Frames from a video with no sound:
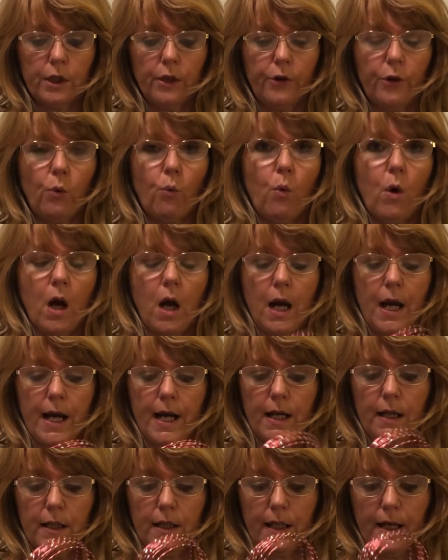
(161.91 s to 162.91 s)
the
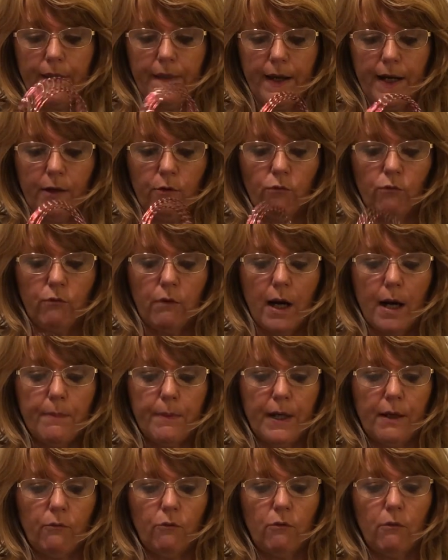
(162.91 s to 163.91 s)
wire and then wrap
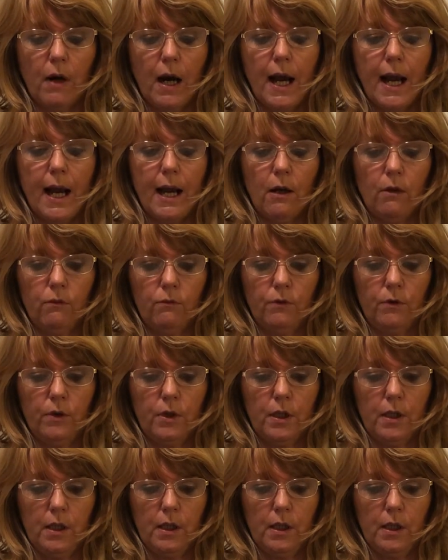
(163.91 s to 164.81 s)
it round